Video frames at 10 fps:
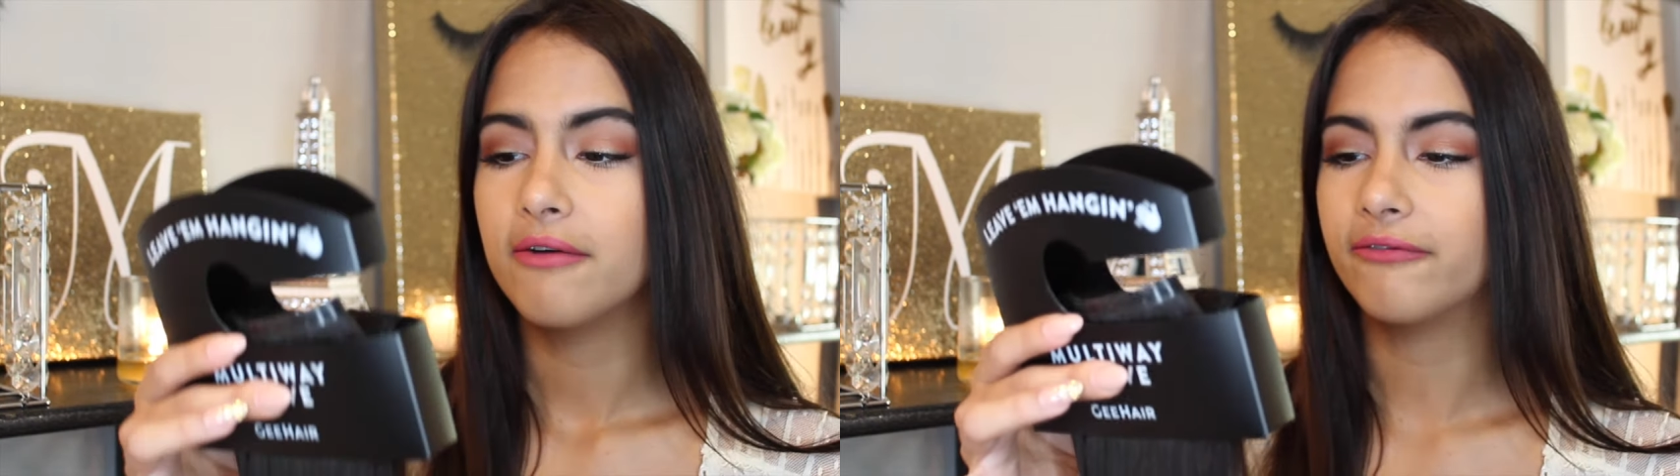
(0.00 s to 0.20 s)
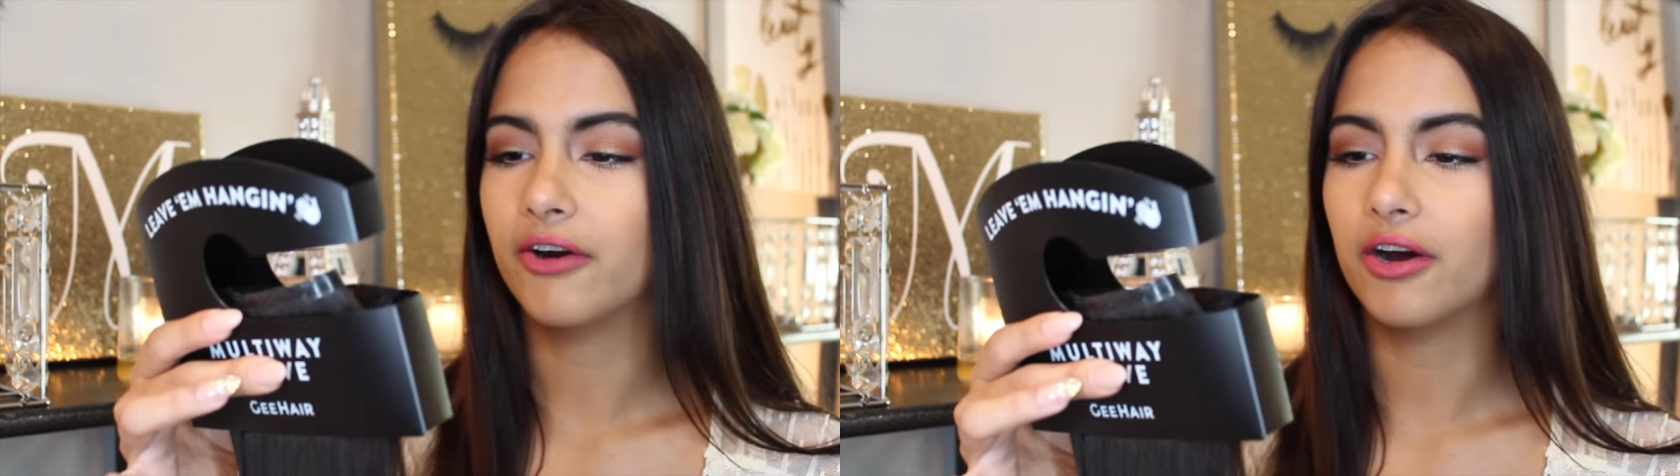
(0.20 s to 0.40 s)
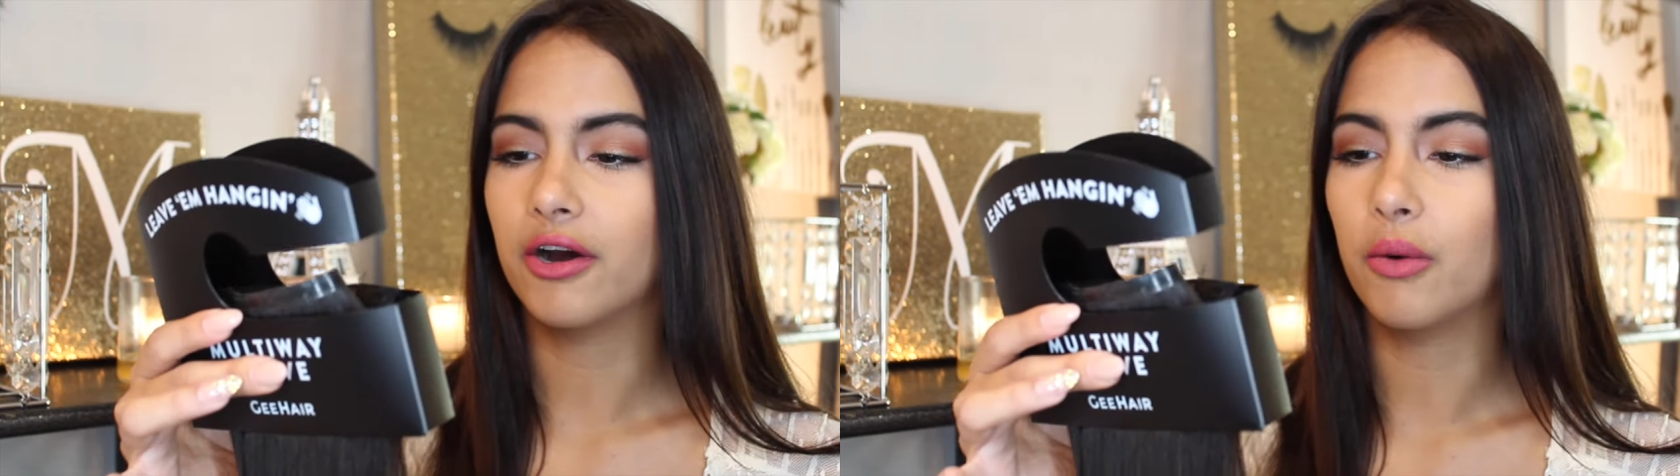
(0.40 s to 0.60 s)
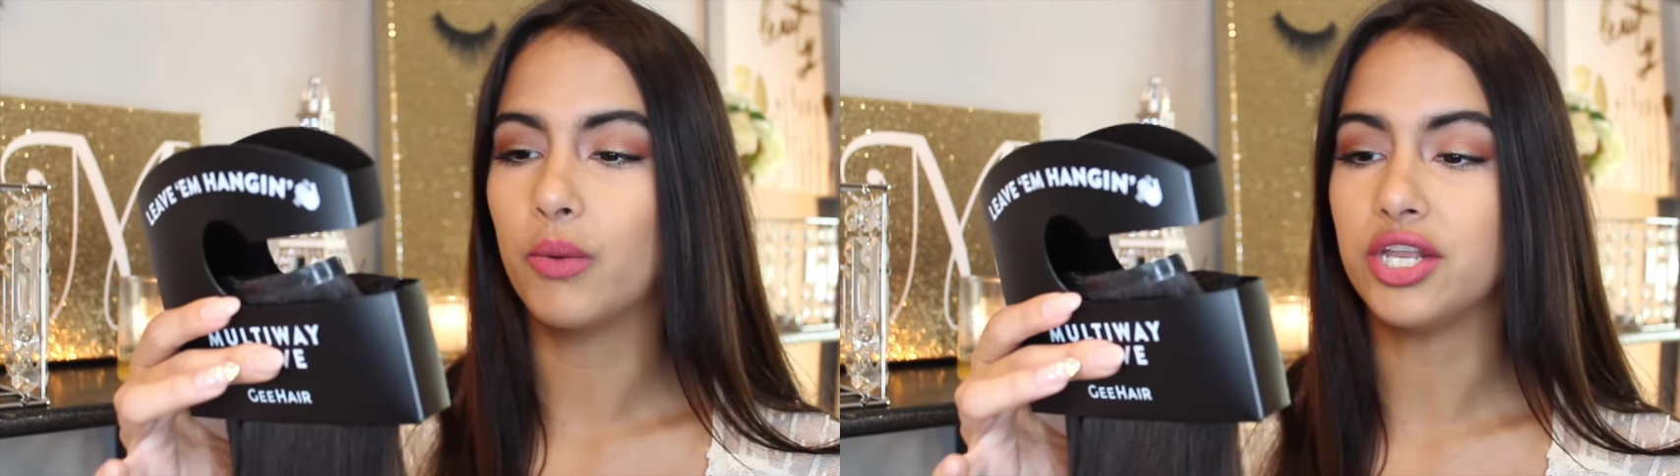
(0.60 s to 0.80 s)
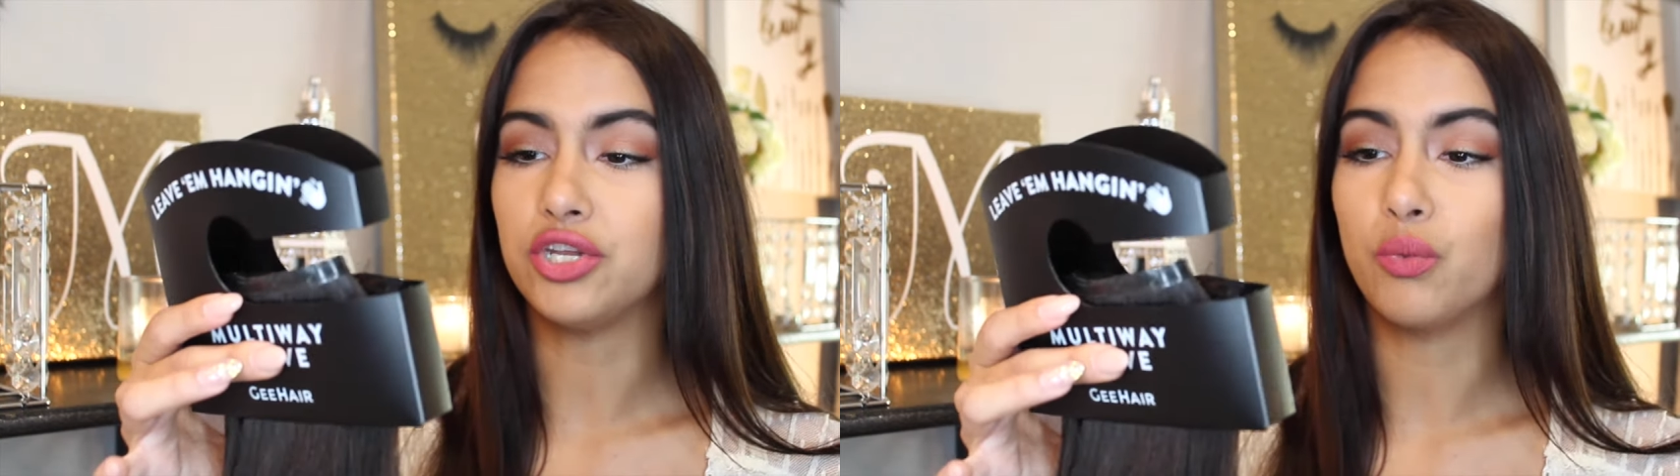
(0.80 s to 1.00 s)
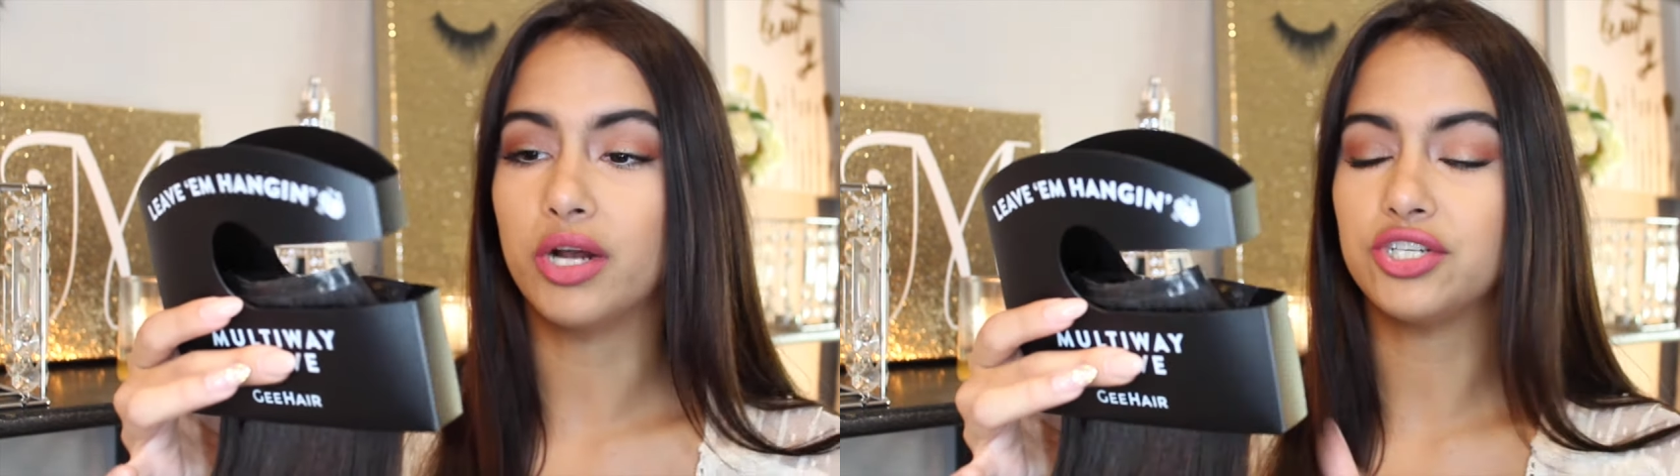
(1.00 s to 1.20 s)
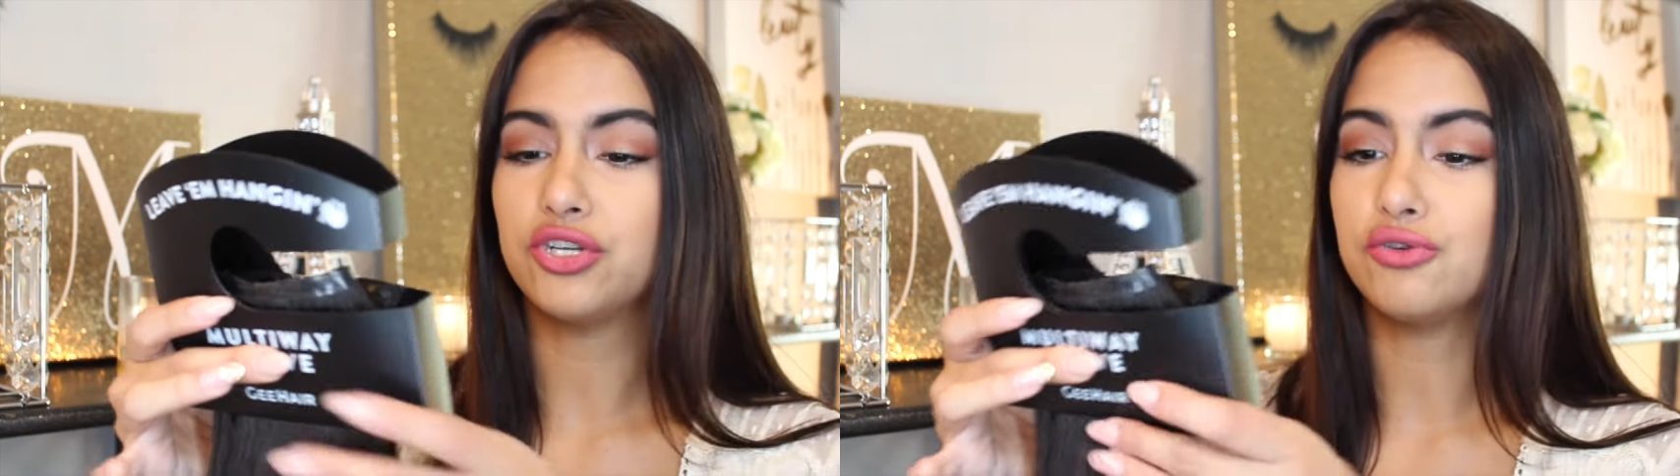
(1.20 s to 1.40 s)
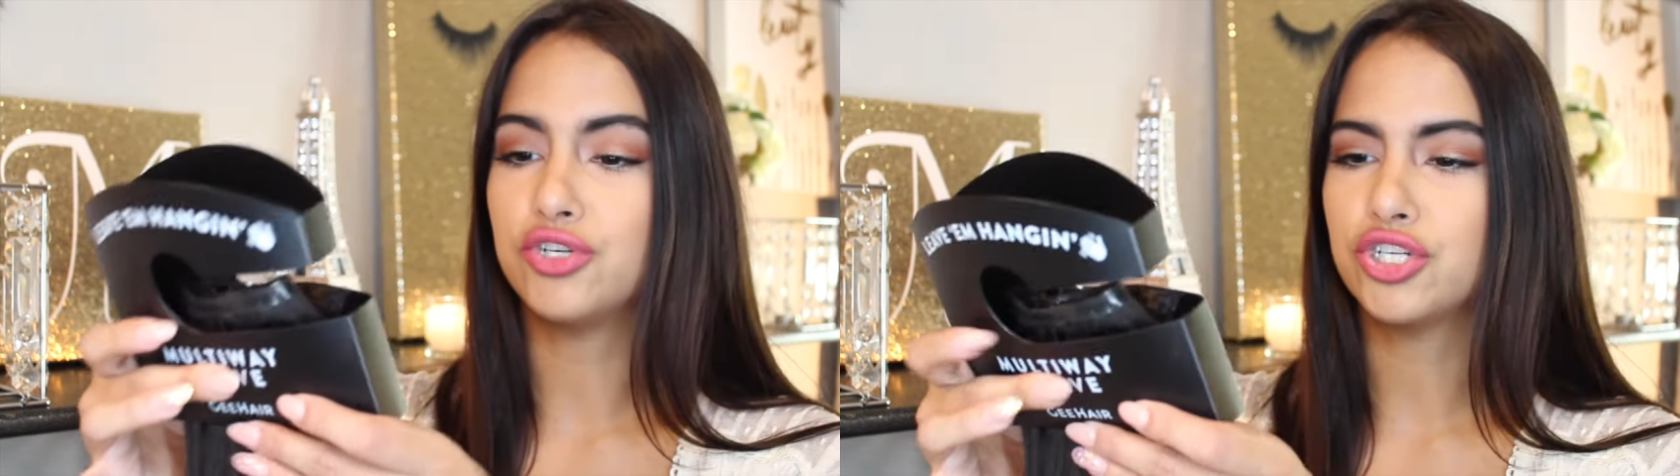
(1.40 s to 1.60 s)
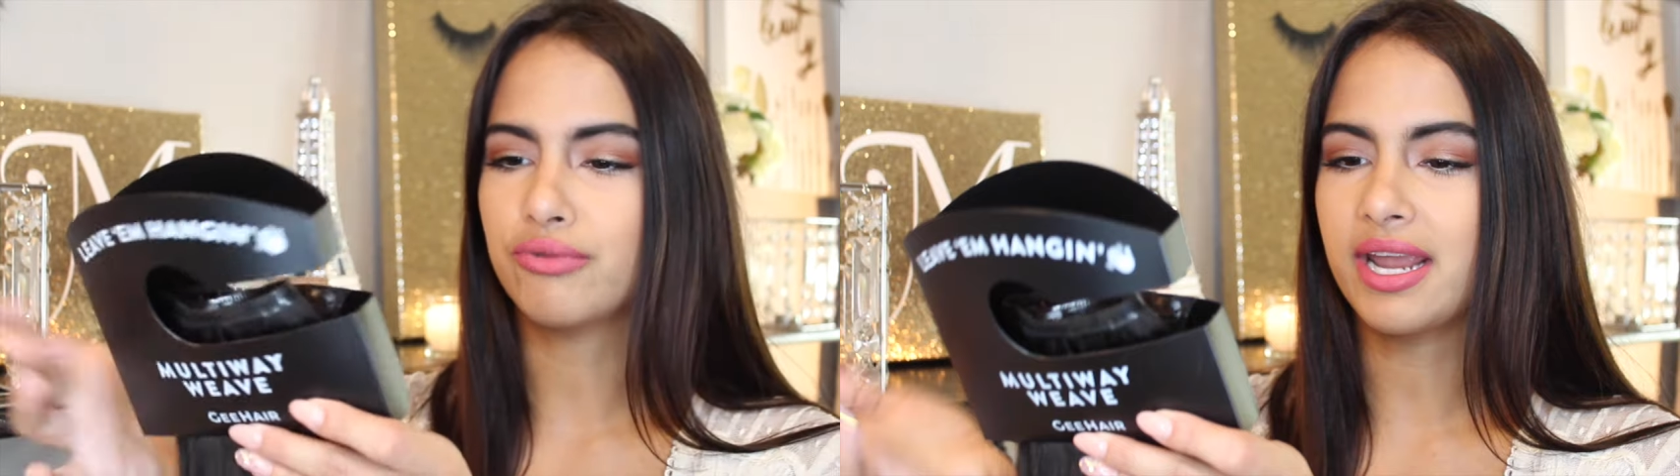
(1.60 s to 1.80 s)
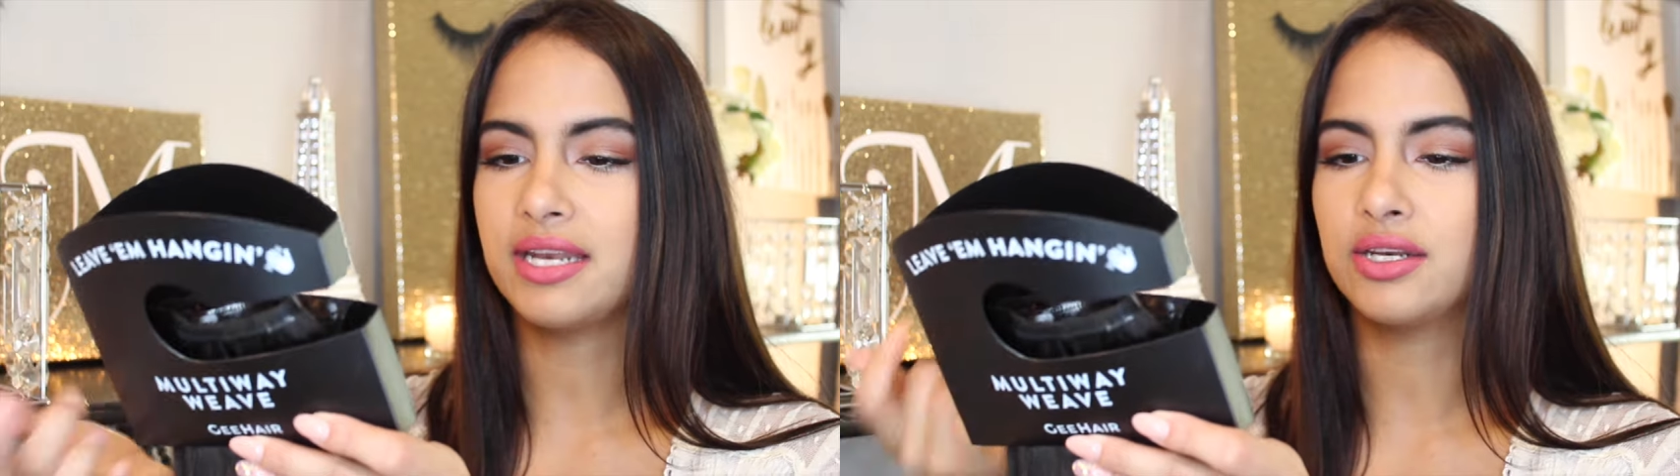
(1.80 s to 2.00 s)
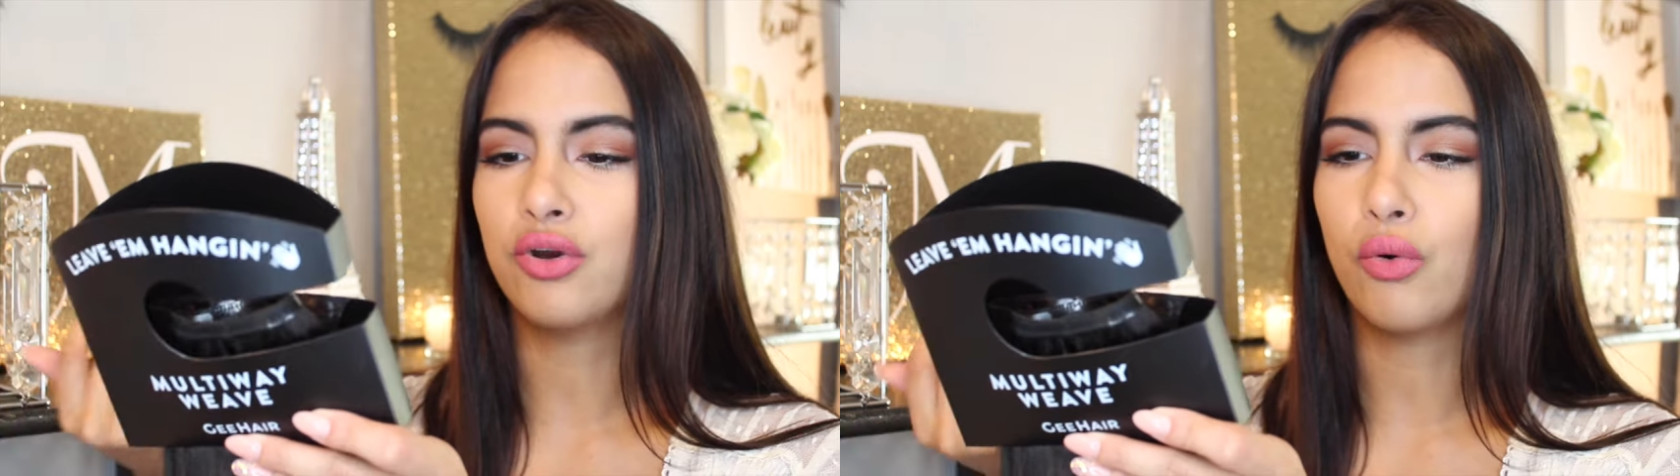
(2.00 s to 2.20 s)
for when you want to straighten